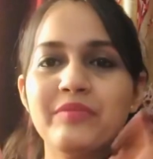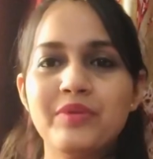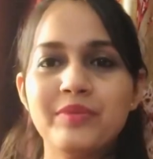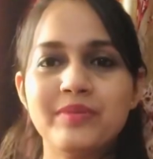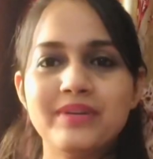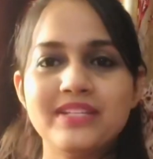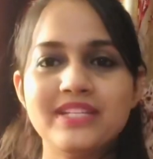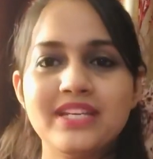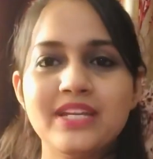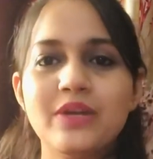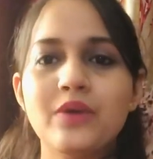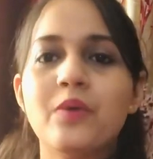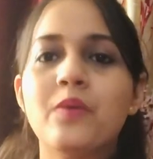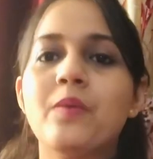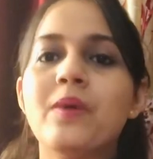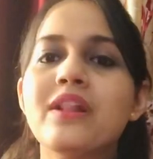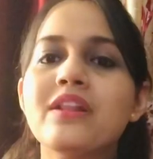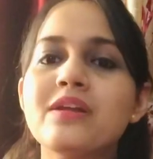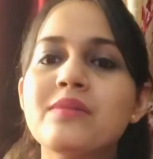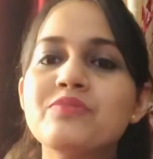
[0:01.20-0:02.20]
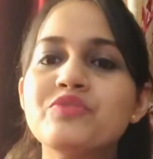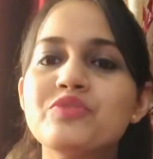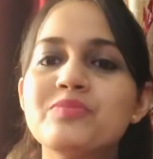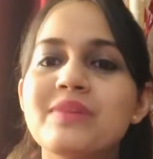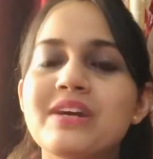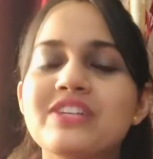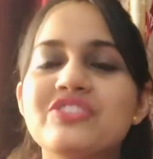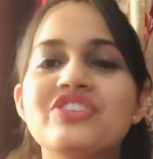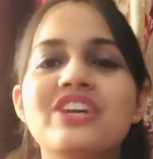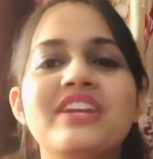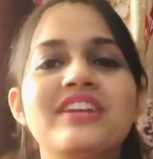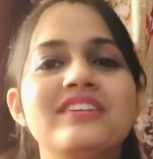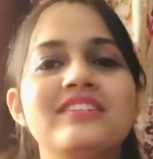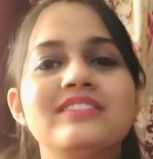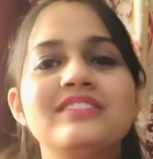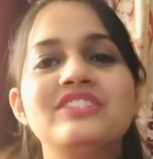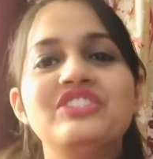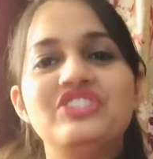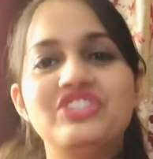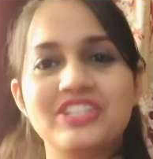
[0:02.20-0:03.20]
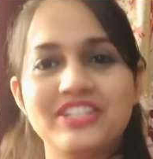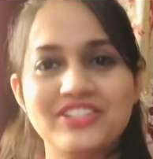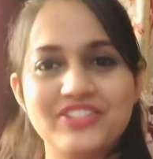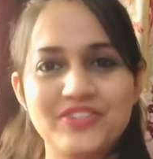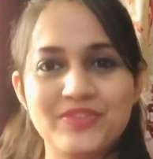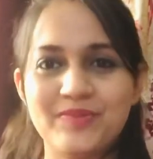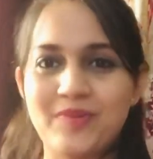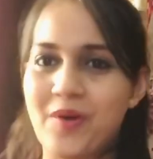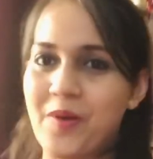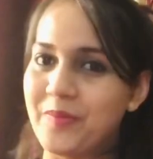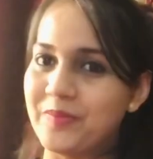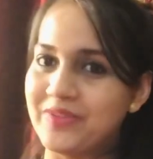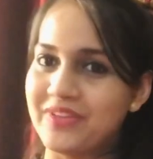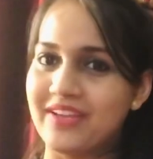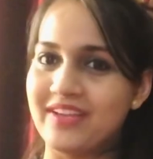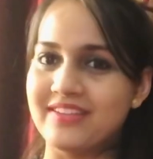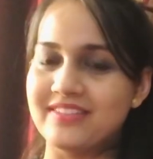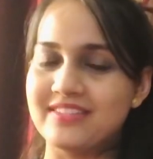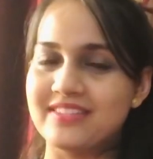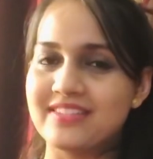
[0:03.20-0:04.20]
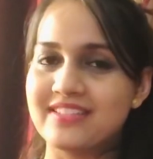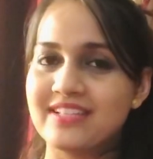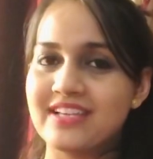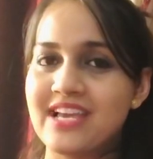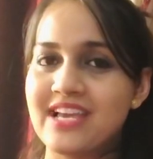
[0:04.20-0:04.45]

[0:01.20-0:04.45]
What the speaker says: everybody, welcome to my channel Just Form Things.